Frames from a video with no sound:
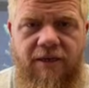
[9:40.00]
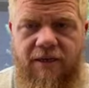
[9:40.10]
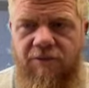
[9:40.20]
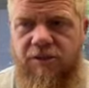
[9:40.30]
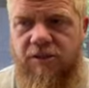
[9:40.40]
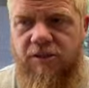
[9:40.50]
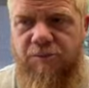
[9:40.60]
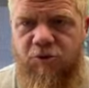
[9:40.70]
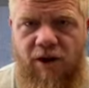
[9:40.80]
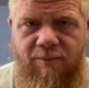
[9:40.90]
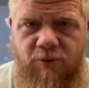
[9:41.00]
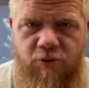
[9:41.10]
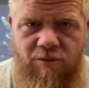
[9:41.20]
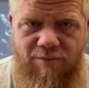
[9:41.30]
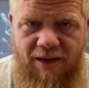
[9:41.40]
he was a subscriber
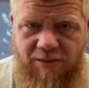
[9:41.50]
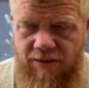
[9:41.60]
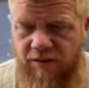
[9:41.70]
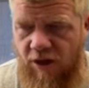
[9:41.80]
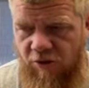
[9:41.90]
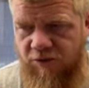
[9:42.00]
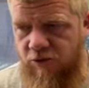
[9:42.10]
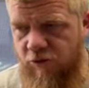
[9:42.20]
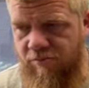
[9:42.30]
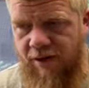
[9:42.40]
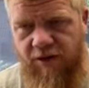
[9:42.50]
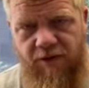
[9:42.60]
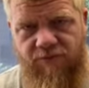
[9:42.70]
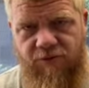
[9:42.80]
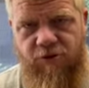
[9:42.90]
to a magazine called The New
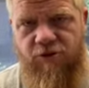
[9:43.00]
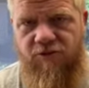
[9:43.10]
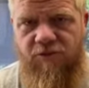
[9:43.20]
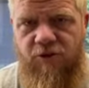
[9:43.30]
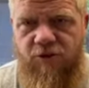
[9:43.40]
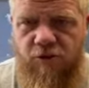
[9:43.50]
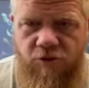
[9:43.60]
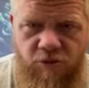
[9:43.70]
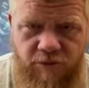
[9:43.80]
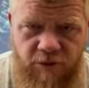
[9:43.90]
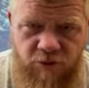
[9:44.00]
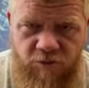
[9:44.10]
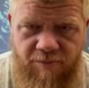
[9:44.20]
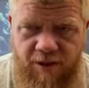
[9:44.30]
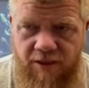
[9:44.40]
American. For those of you that don't know what The New
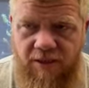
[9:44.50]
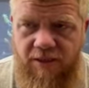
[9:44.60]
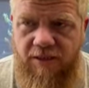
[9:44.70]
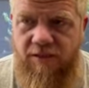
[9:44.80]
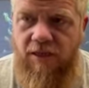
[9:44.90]
American is,